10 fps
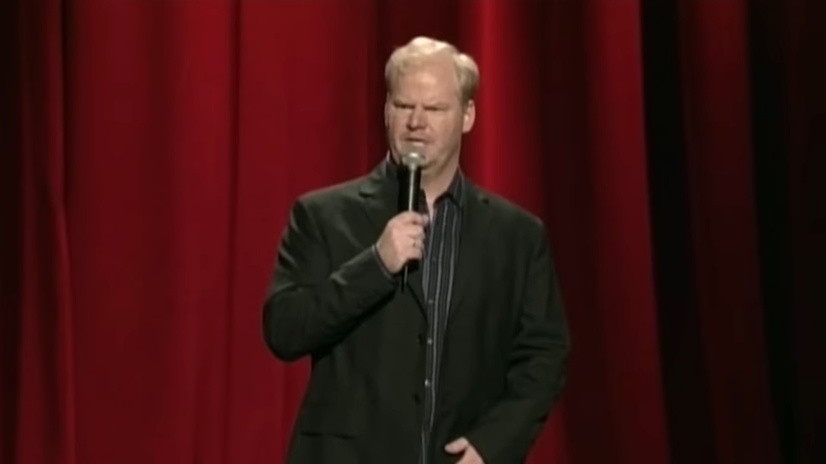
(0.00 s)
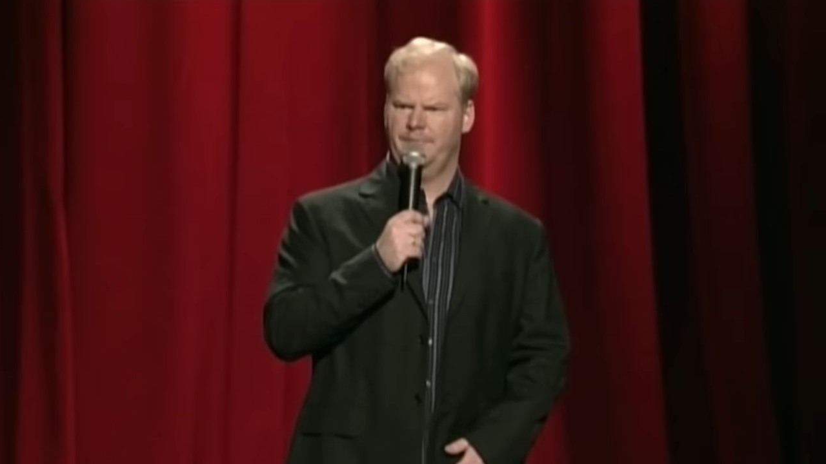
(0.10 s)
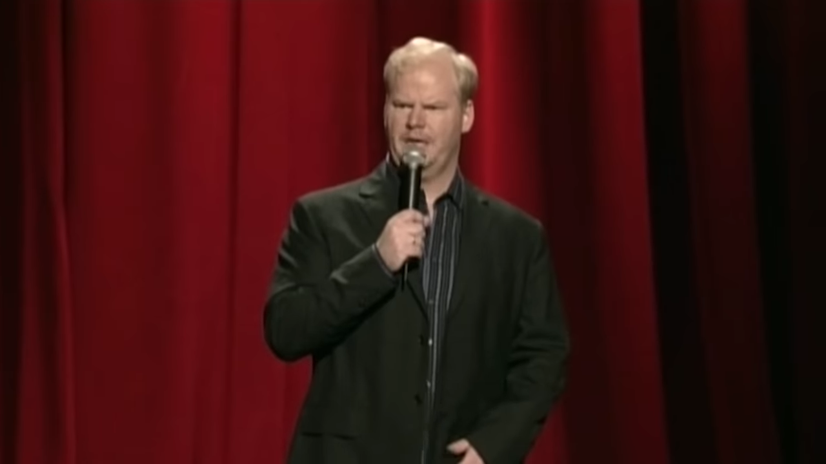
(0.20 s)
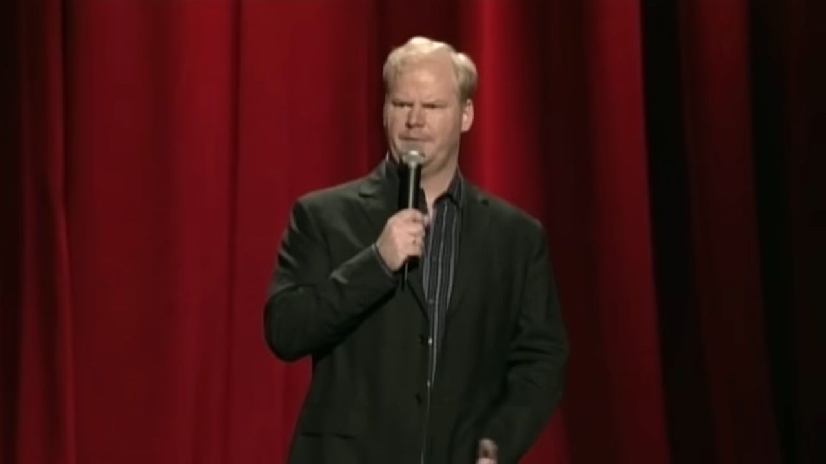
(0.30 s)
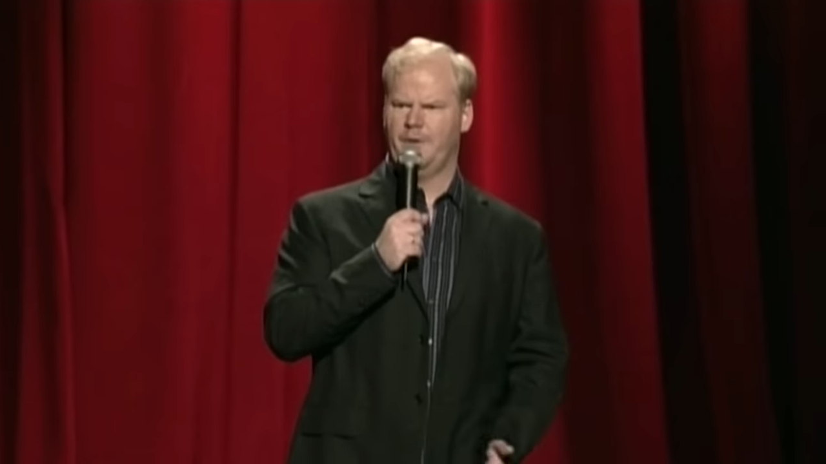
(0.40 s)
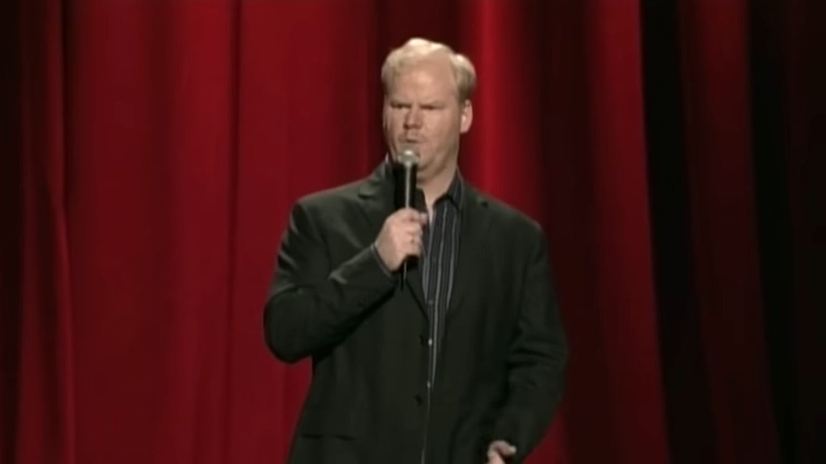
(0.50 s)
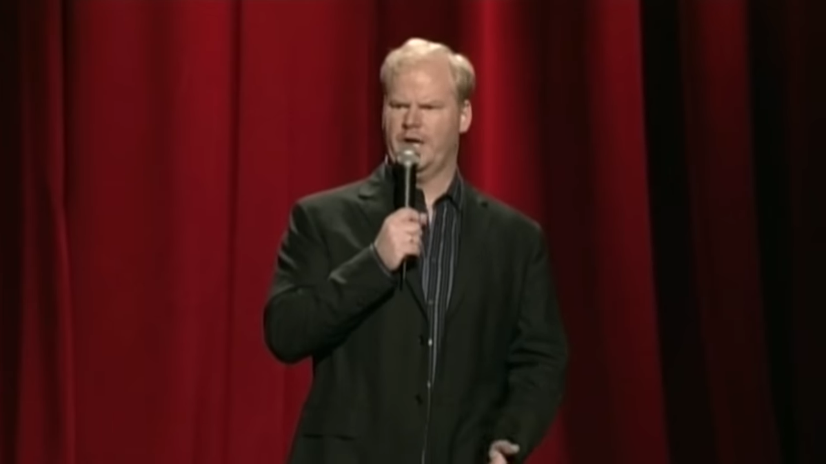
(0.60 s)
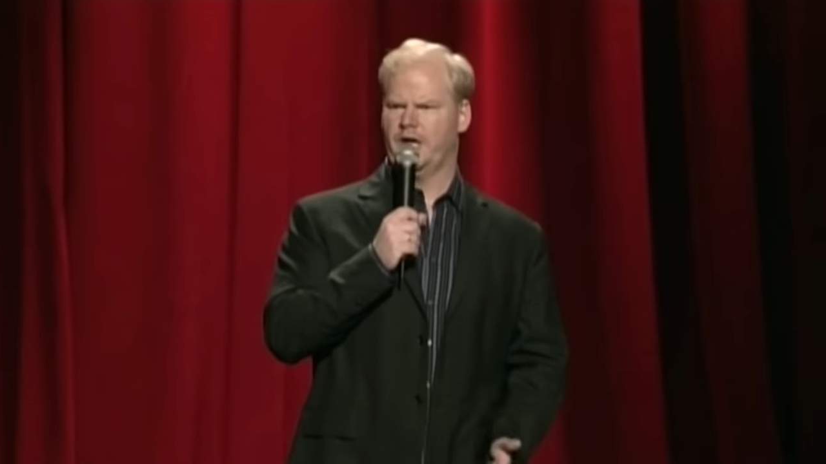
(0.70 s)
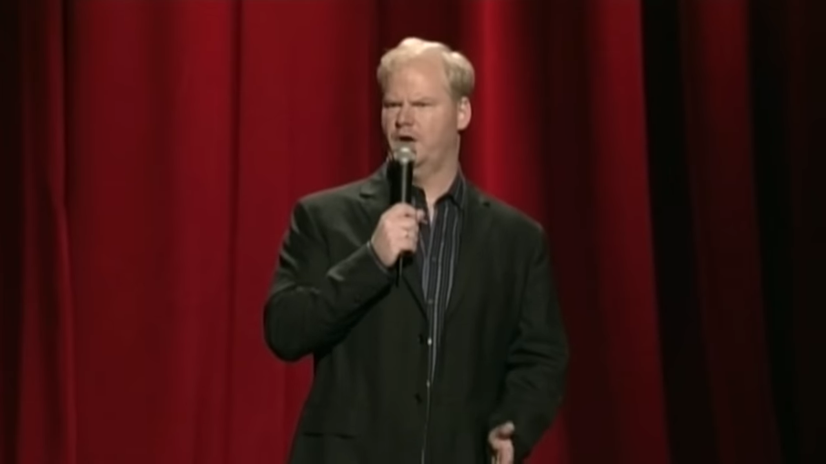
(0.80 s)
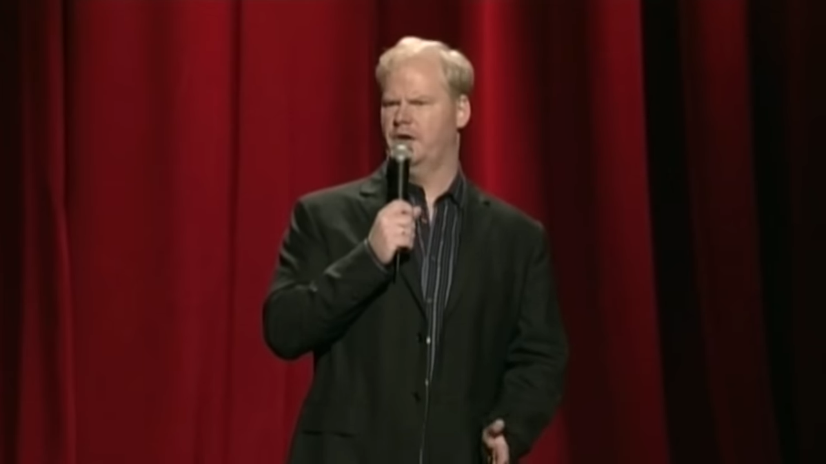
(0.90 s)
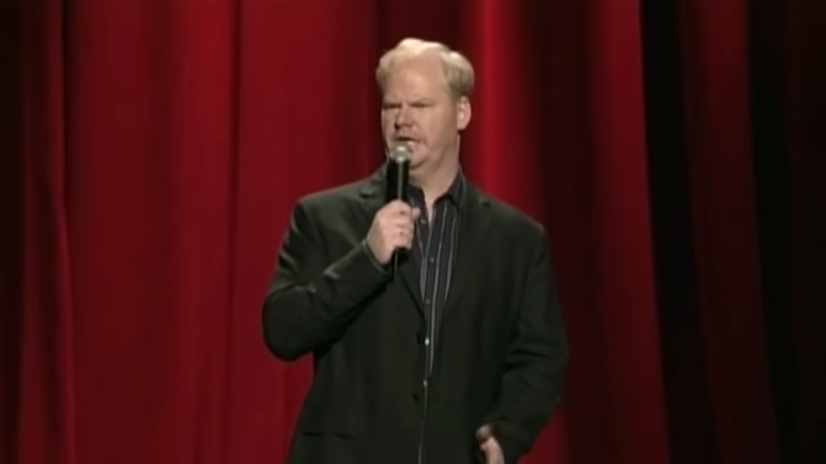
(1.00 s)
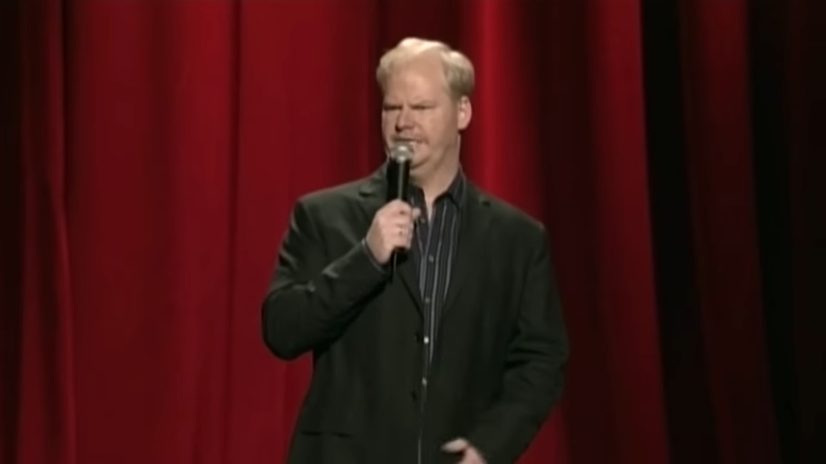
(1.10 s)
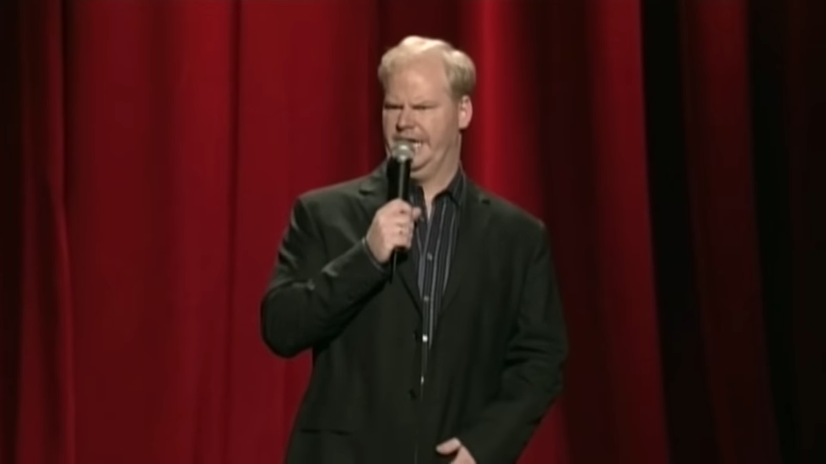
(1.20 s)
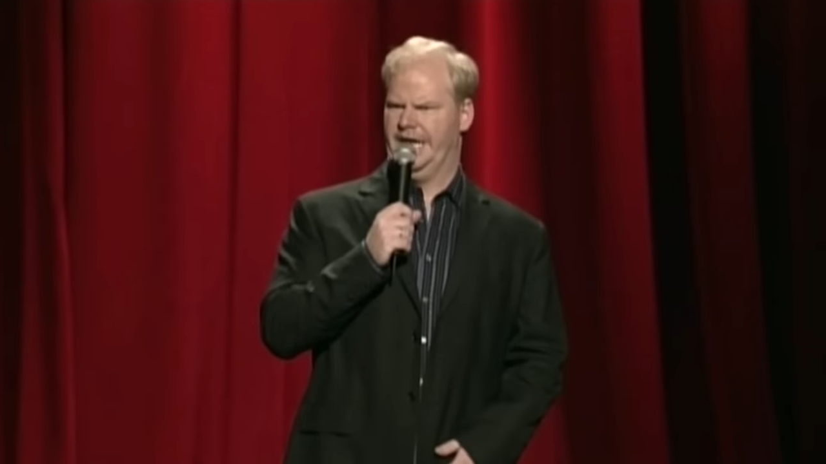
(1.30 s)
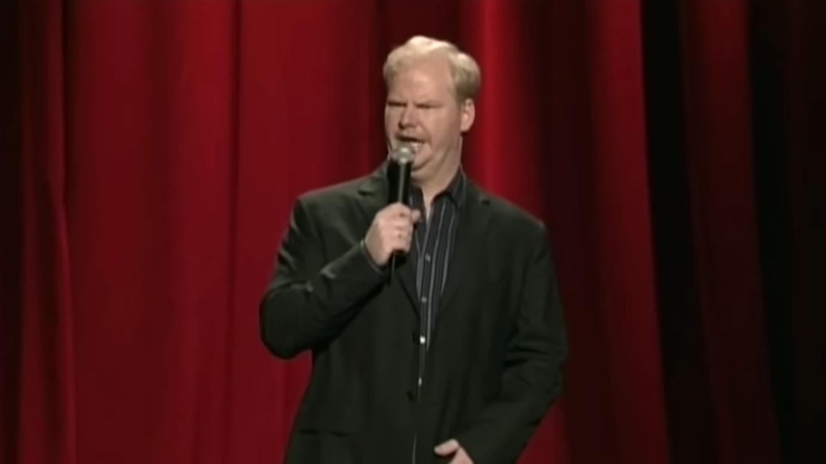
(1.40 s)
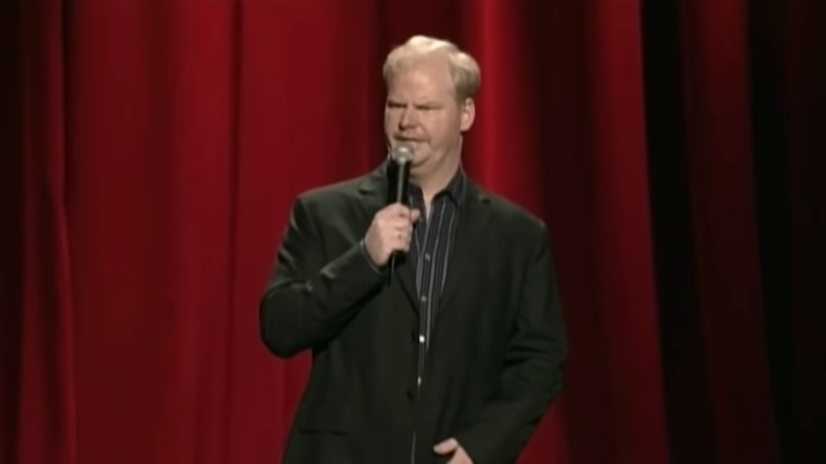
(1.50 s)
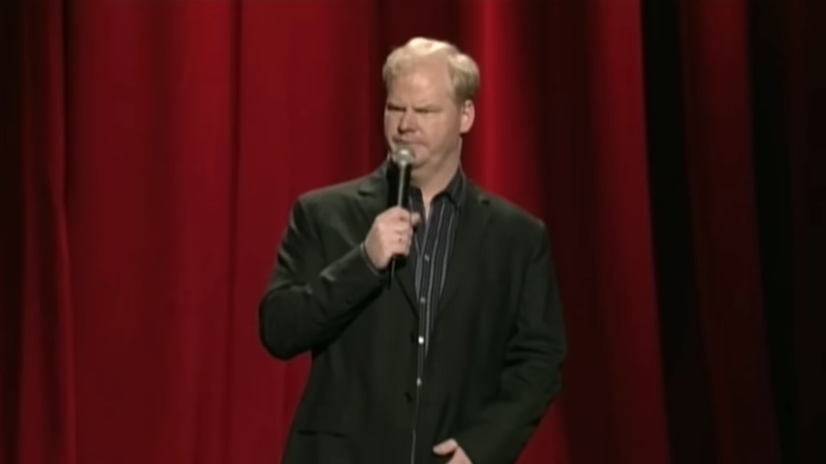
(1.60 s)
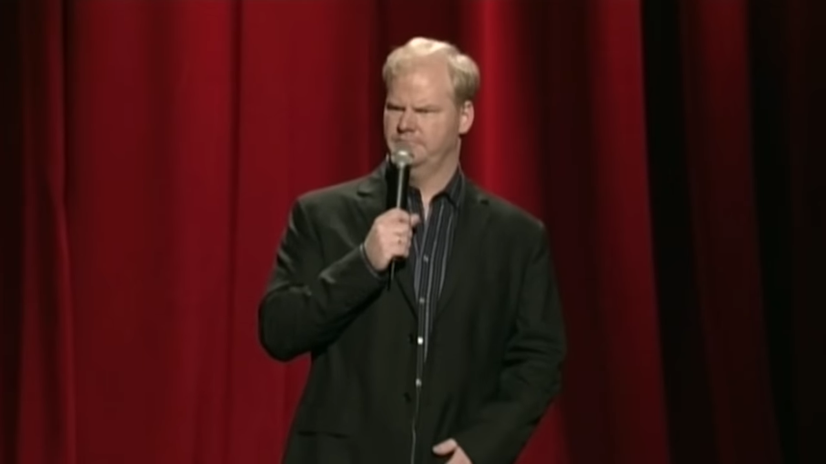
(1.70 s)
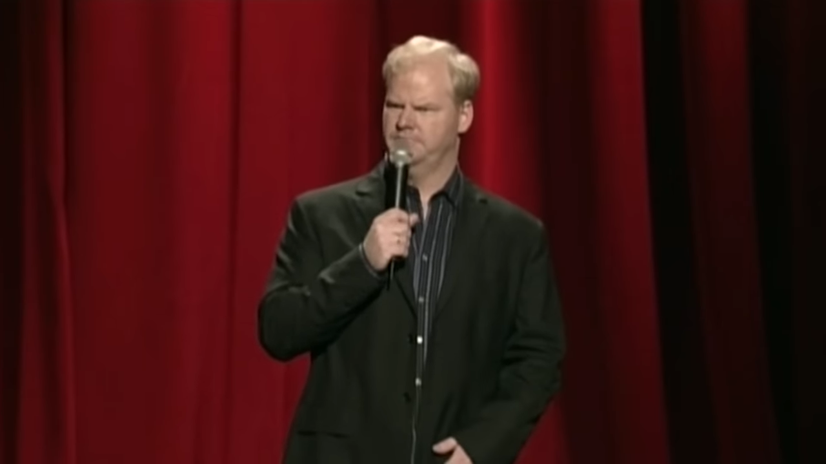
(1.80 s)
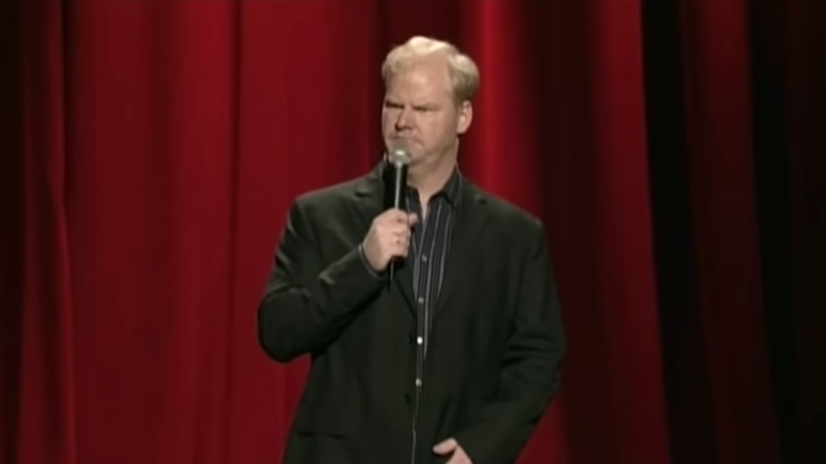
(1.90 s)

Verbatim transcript: You make me want to go on a diet.